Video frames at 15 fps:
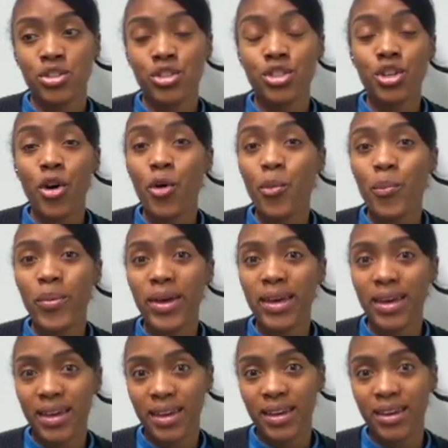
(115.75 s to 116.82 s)
so
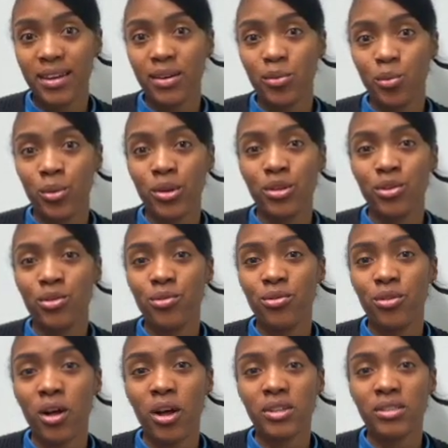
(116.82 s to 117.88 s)
big when you've
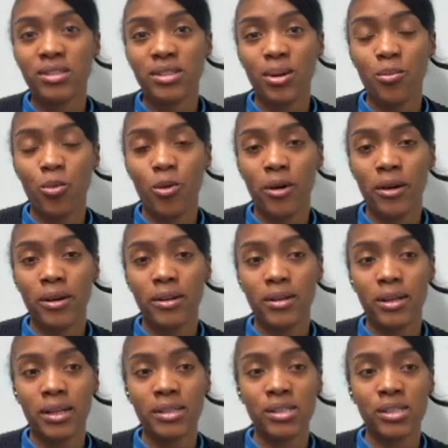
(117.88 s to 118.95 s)
lost someone.
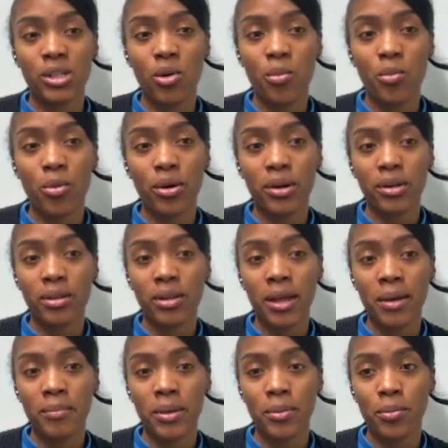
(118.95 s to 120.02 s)
It's so important to
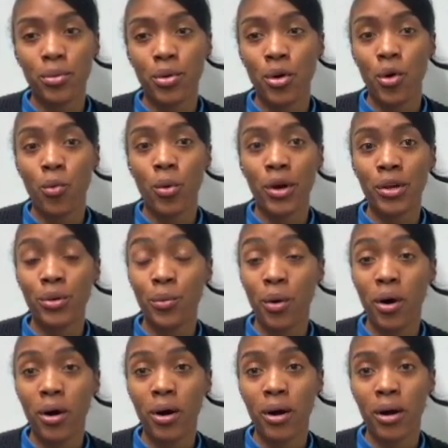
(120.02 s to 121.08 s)
let people know where you
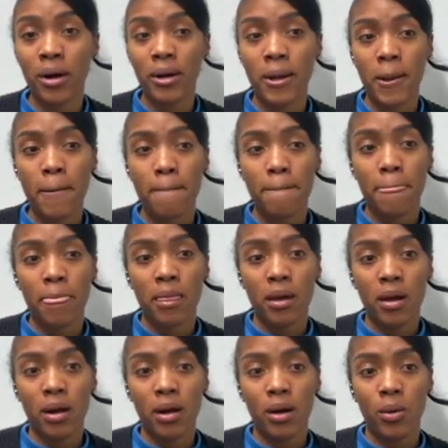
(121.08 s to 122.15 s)
are,
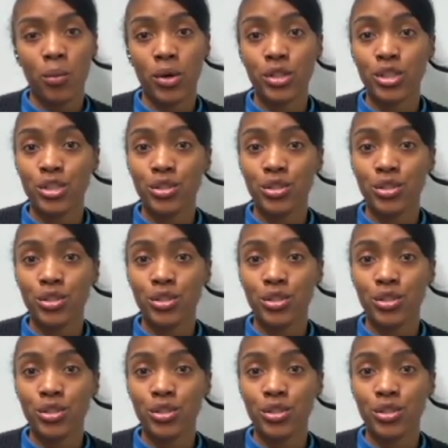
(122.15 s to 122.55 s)
what you're